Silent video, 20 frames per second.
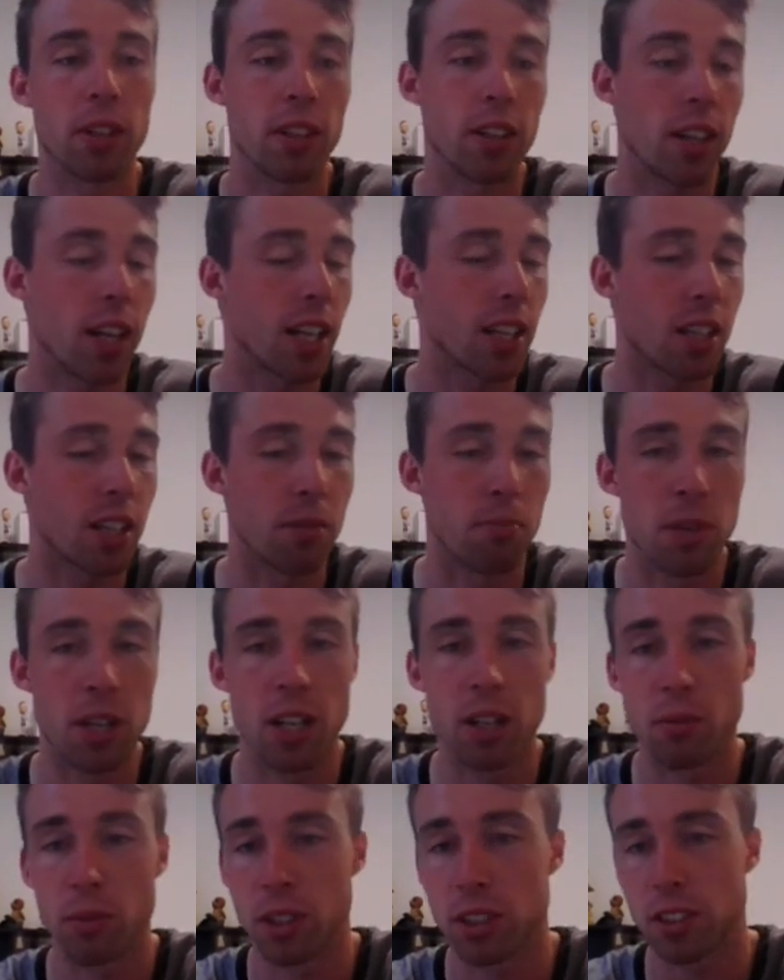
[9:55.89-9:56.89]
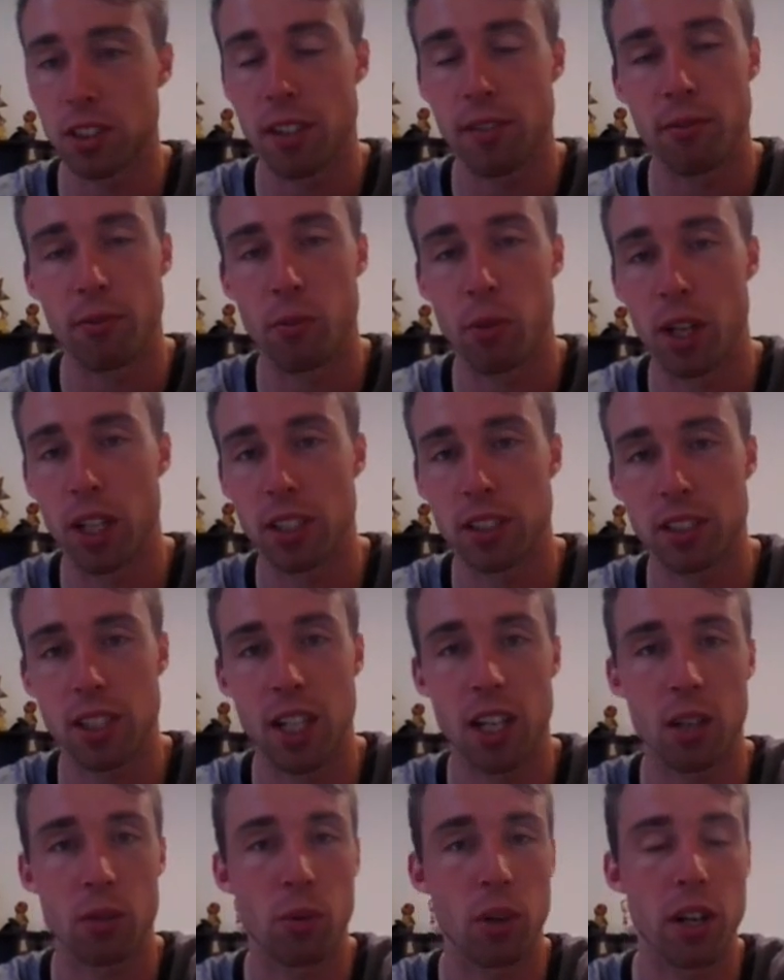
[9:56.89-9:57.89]
but at the minute we're 7
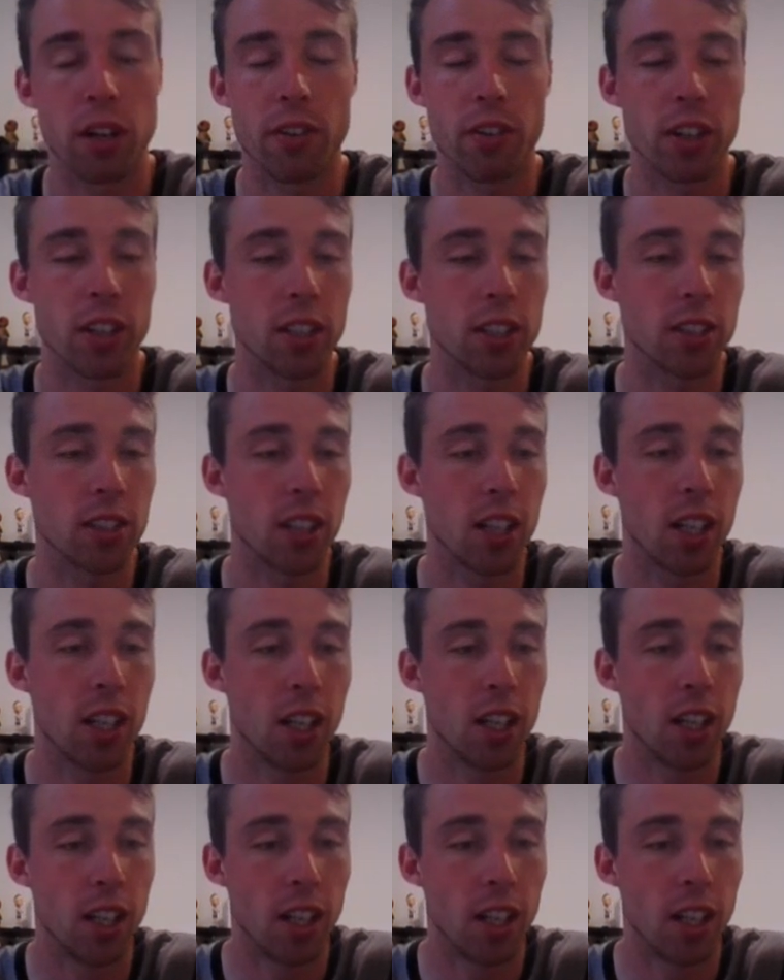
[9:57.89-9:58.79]
weeks out or whatever it is.